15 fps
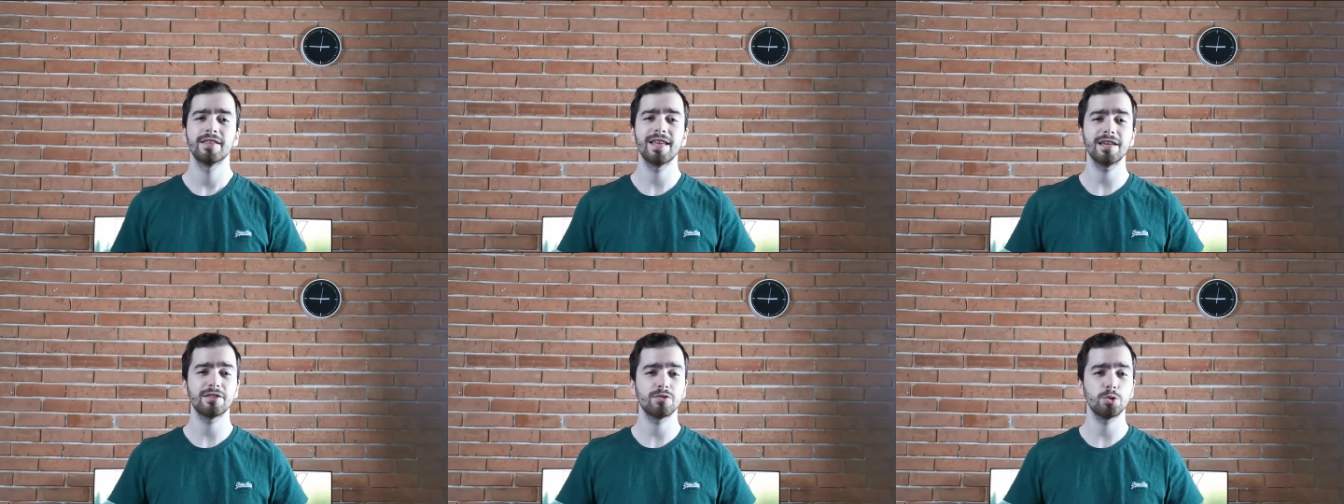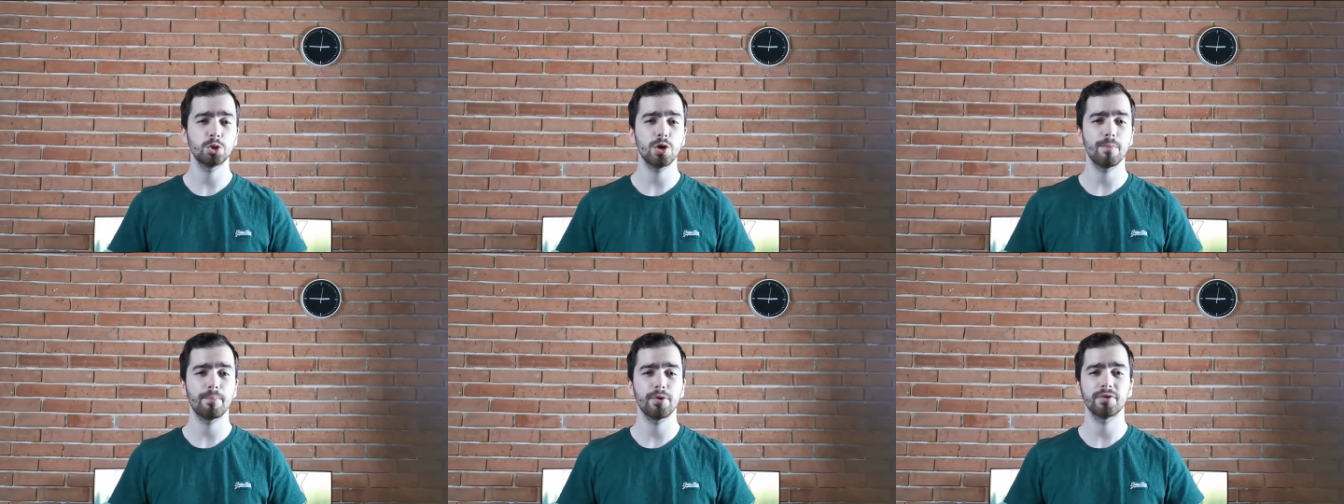Thanks to
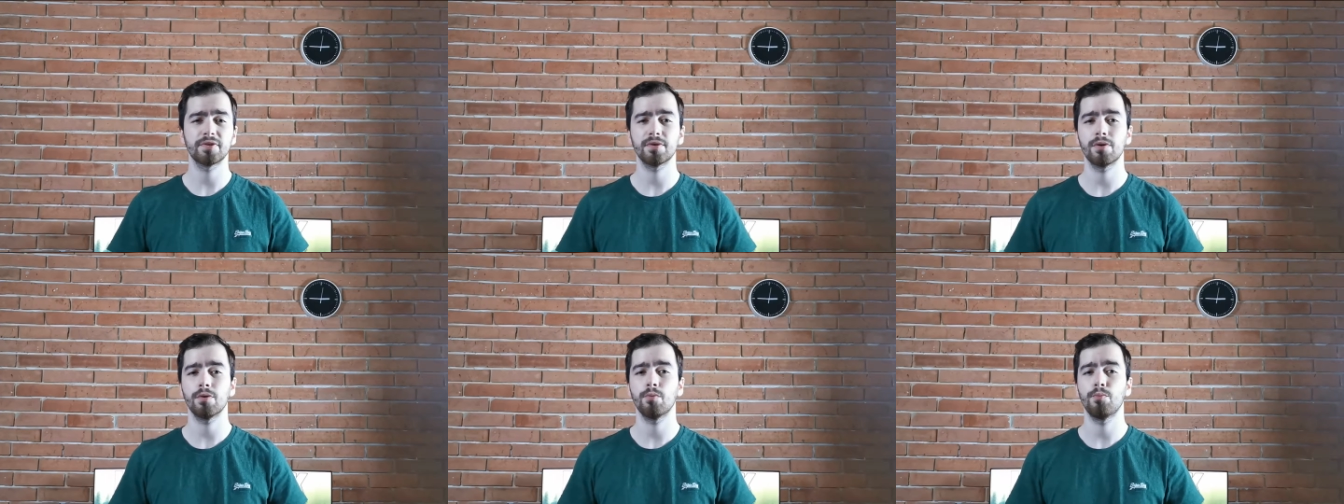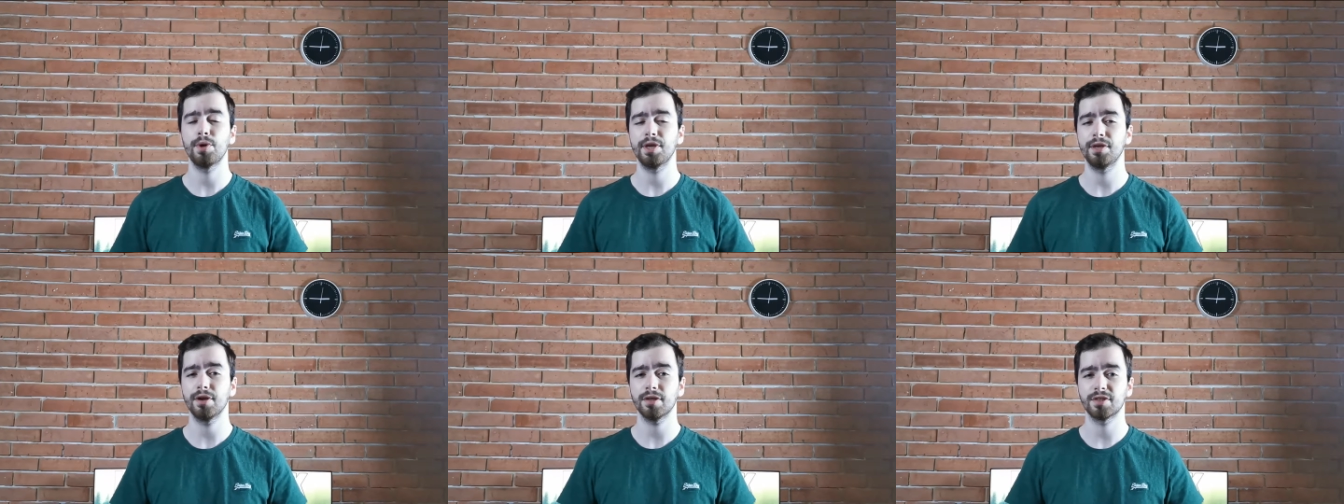John Prosser,
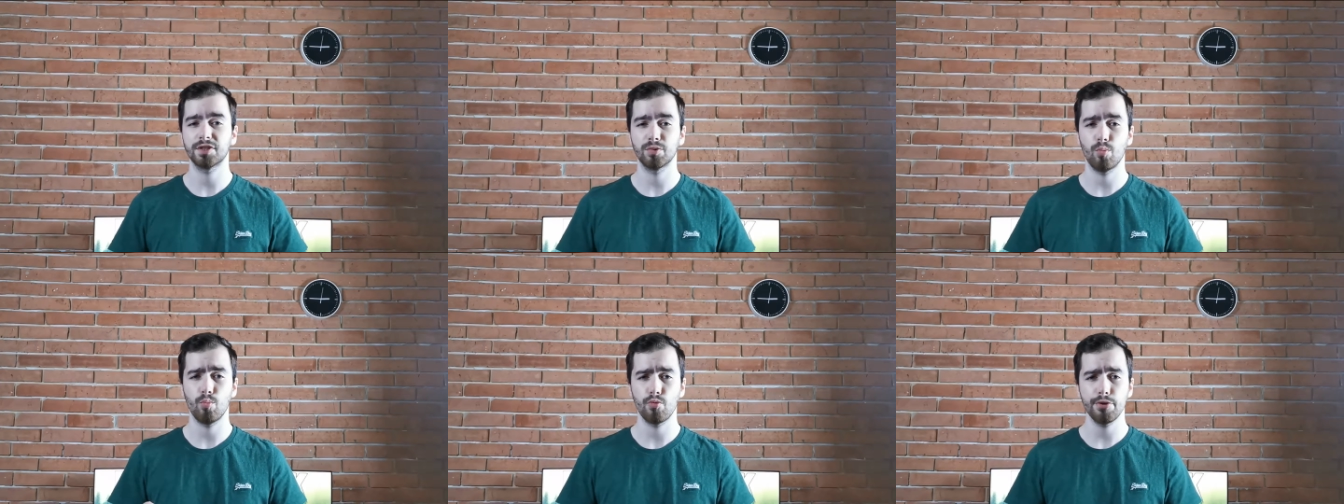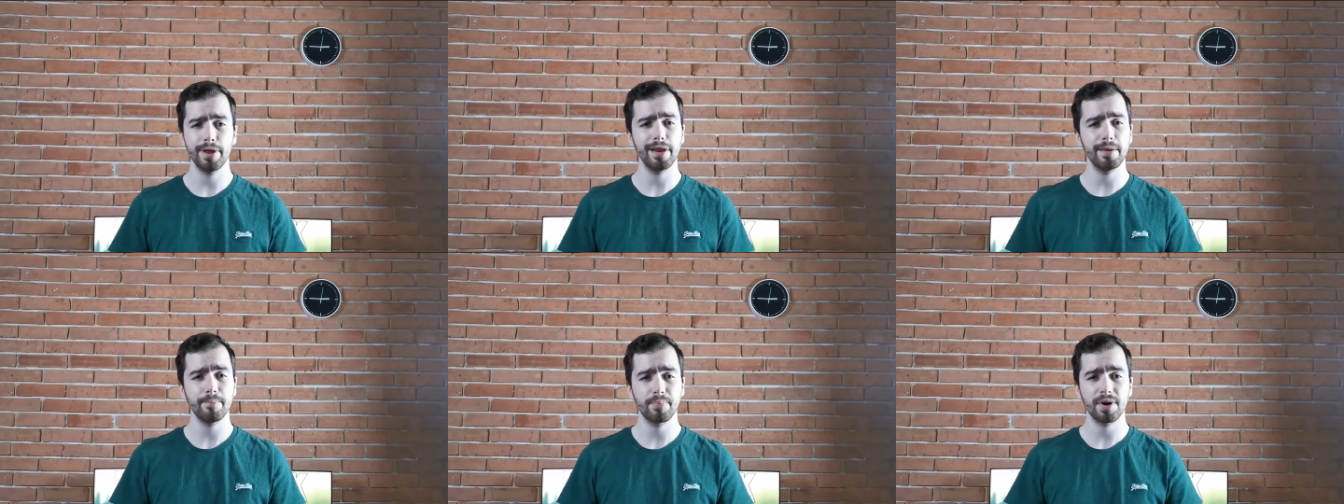we got some
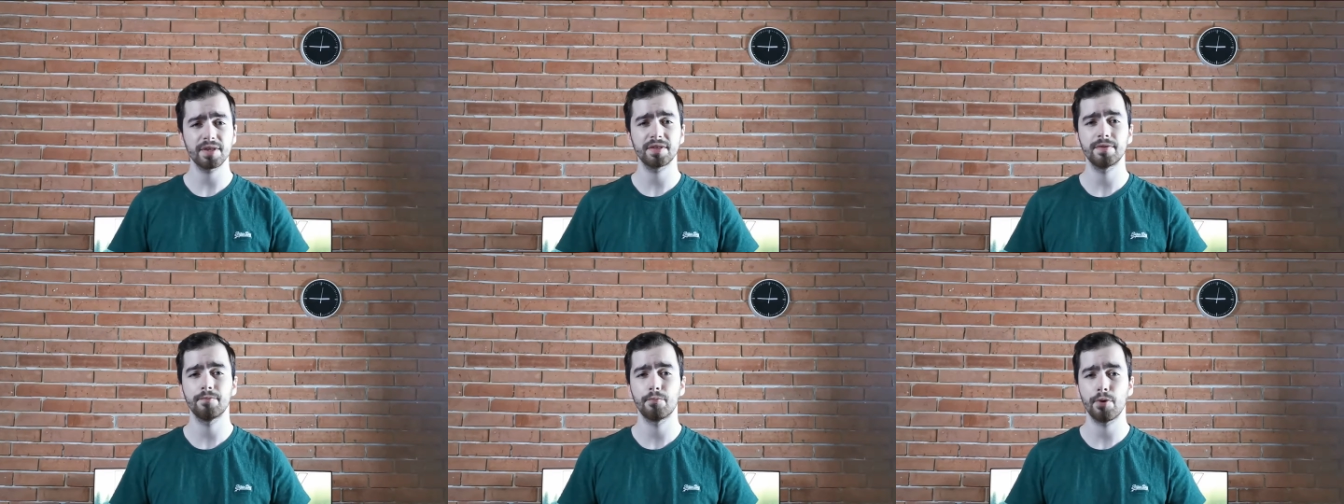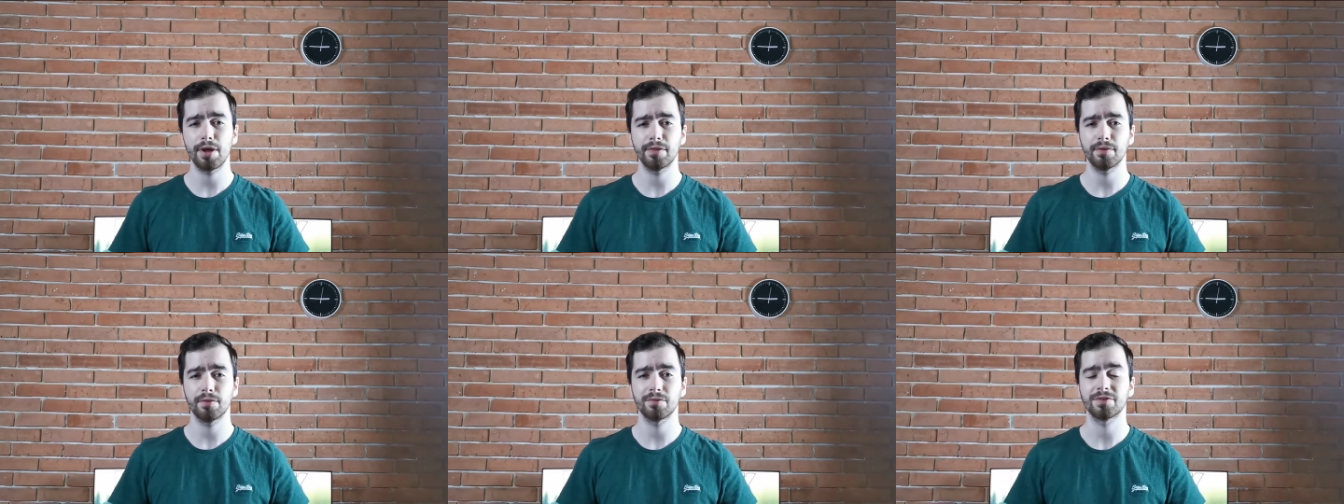really impressive
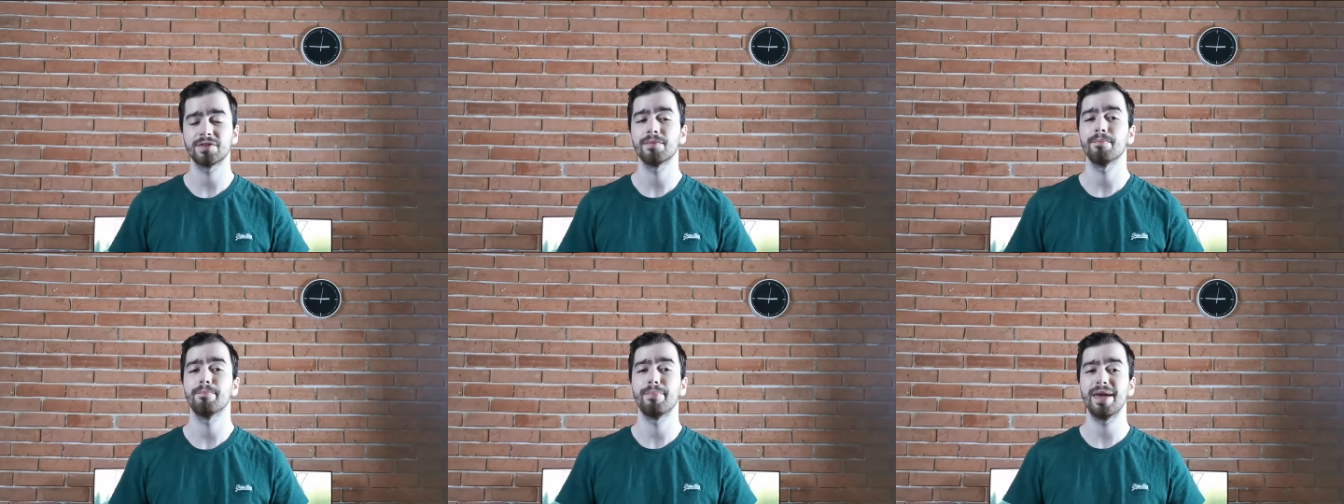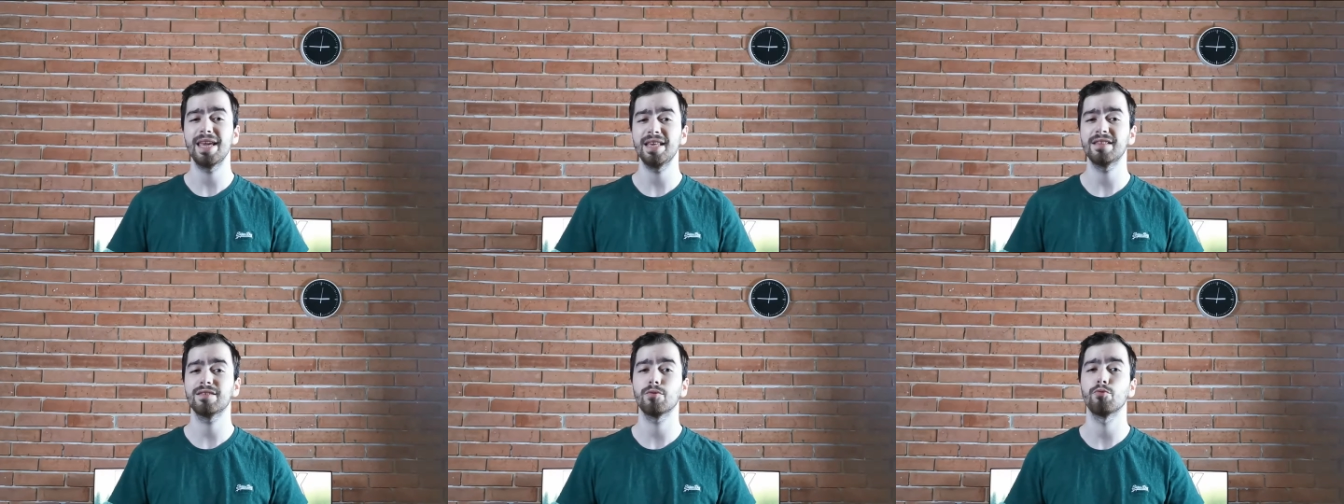renders
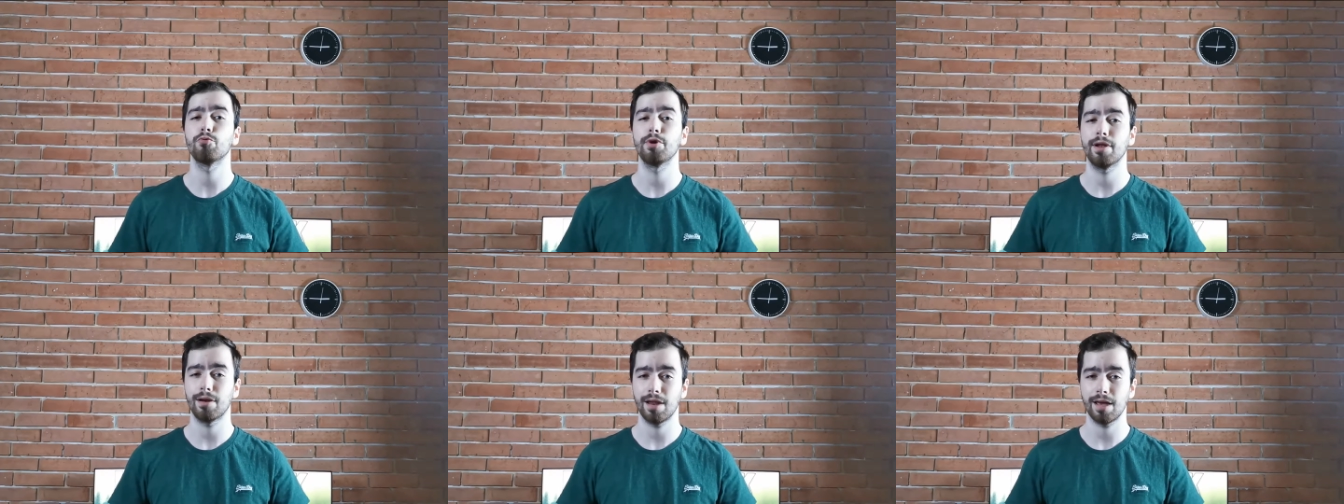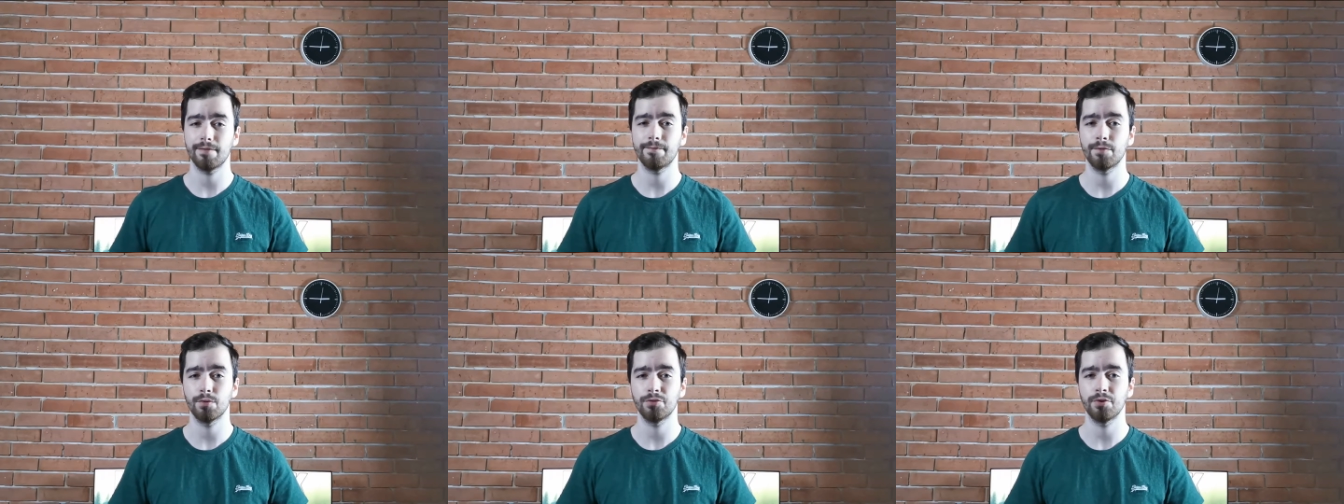based on real
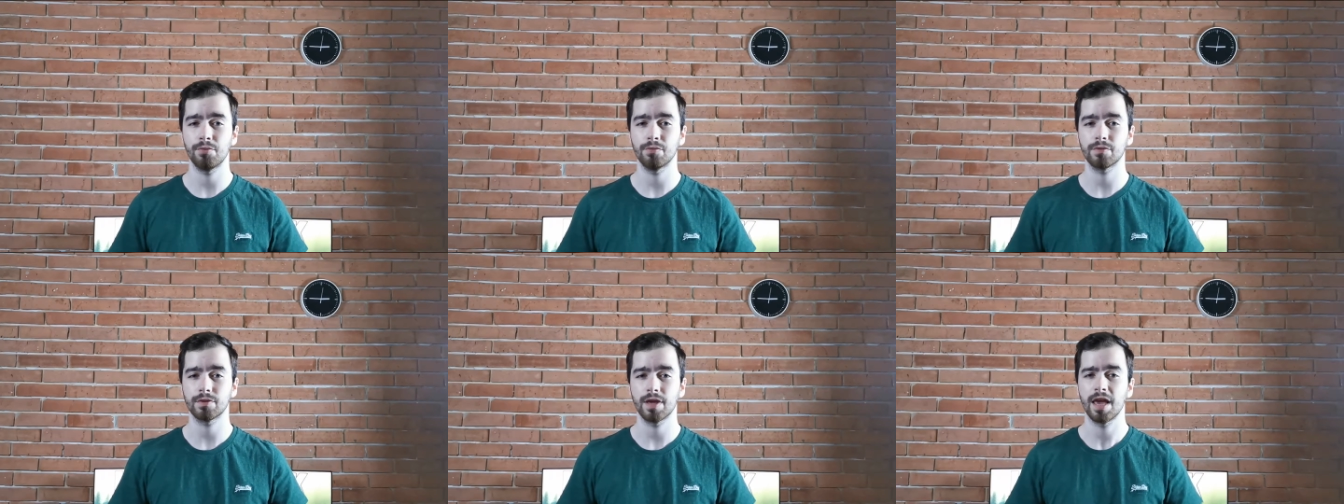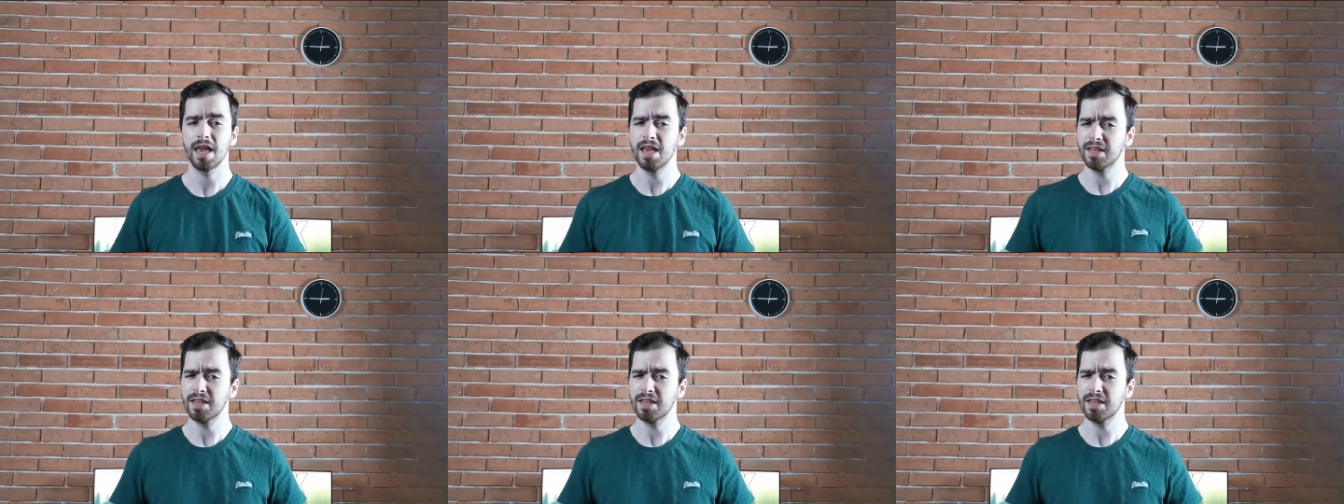life photos.